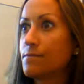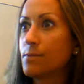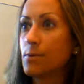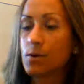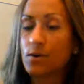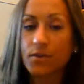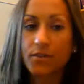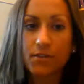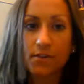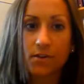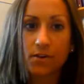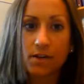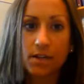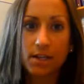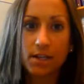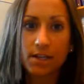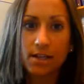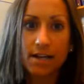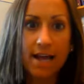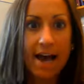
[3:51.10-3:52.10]

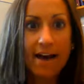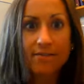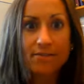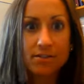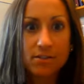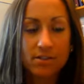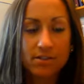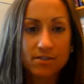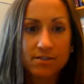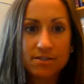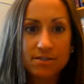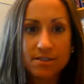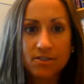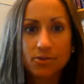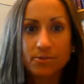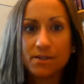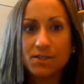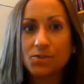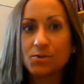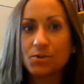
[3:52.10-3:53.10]
4:30 and after.
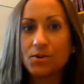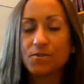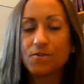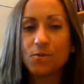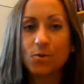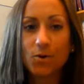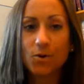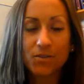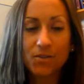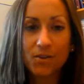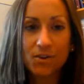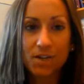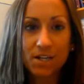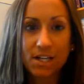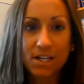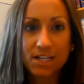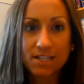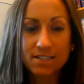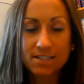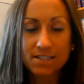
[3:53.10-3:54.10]
So between
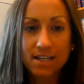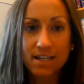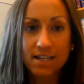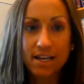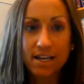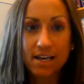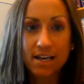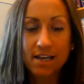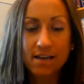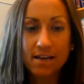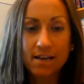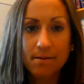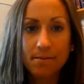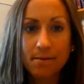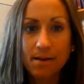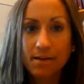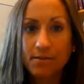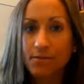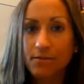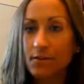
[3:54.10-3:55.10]
4:30 on Sunday,
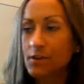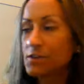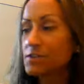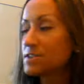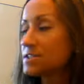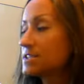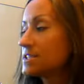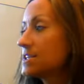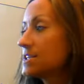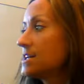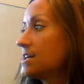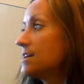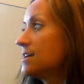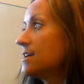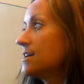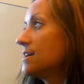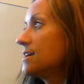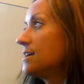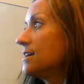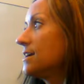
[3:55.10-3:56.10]
May 1st,
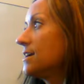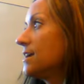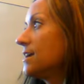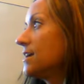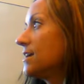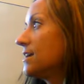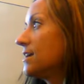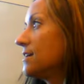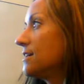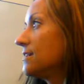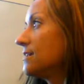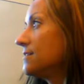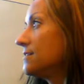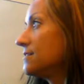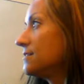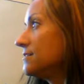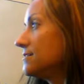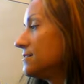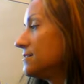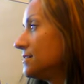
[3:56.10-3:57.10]
and
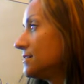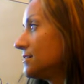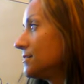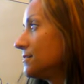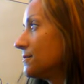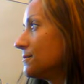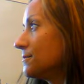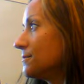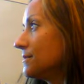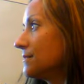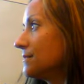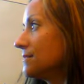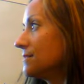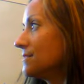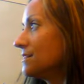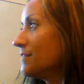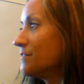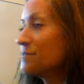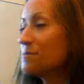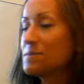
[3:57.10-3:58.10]

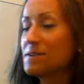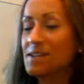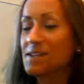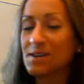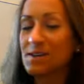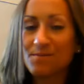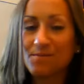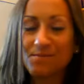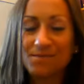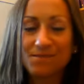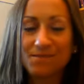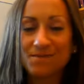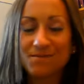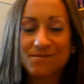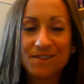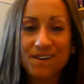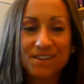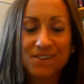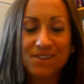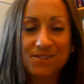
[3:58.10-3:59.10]
11 p.m.
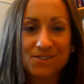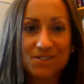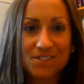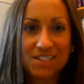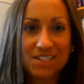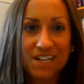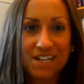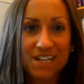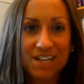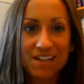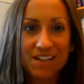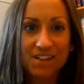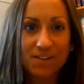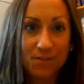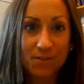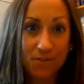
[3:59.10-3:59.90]
by Thursday, the